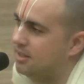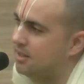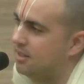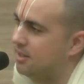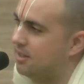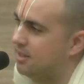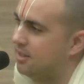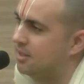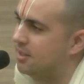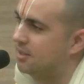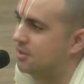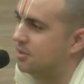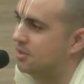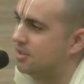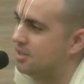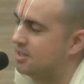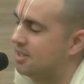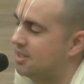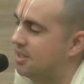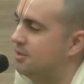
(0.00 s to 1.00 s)
And
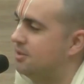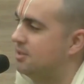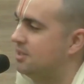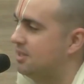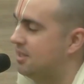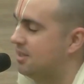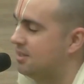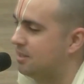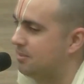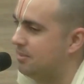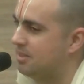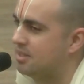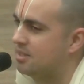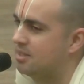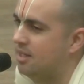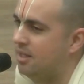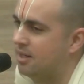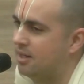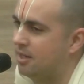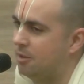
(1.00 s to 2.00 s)
Guruji said, you see, it's a bit
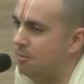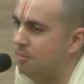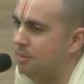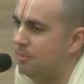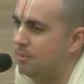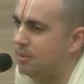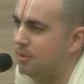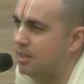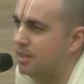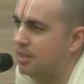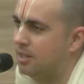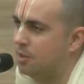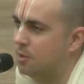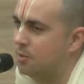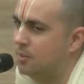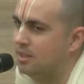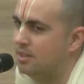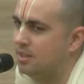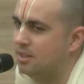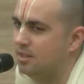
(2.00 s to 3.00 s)
sad how people are. Like
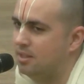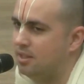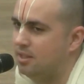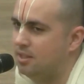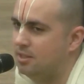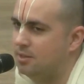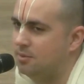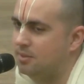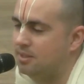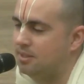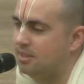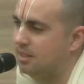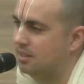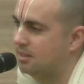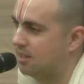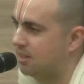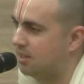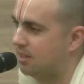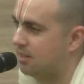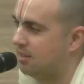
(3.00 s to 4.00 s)
when they need, when they are
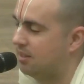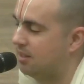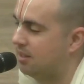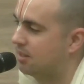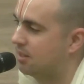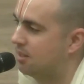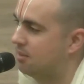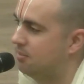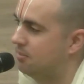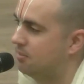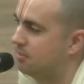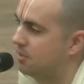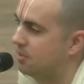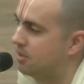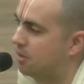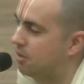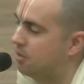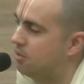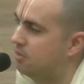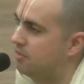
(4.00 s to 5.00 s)
dying, they come with
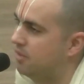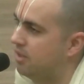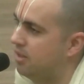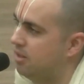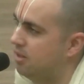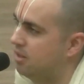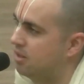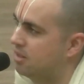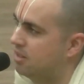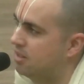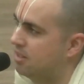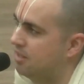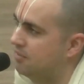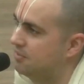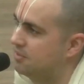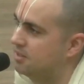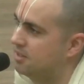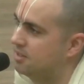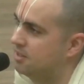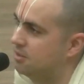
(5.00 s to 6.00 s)
all faith, and
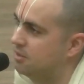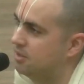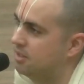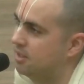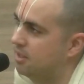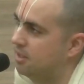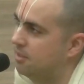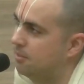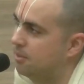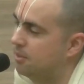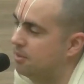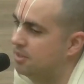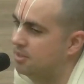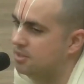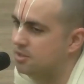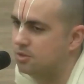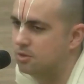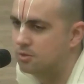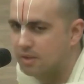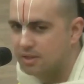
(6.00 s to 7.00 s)
after they don't need anymore, there's
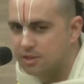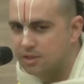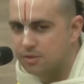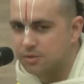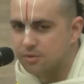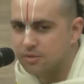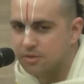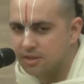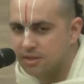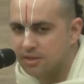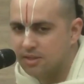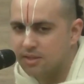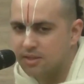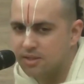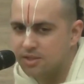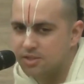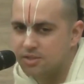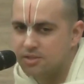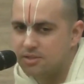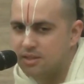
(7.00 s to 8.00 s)
no gratitude. And they
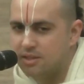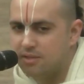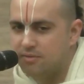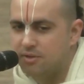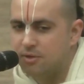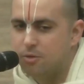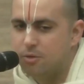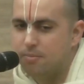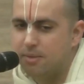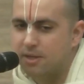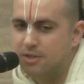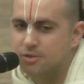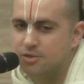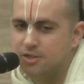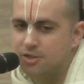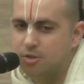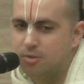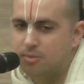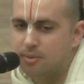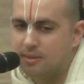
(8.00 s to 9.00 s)
just leave and go back to their
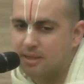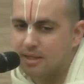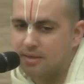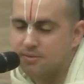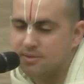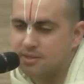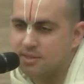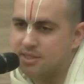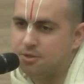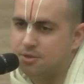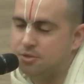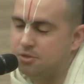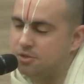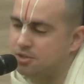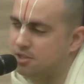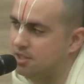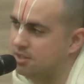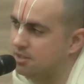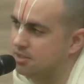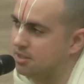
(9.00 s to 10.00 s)
normal lives, and they don't
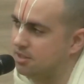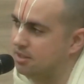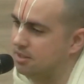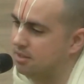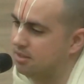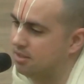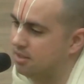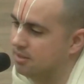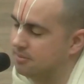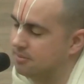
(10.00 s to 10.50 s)
change anything.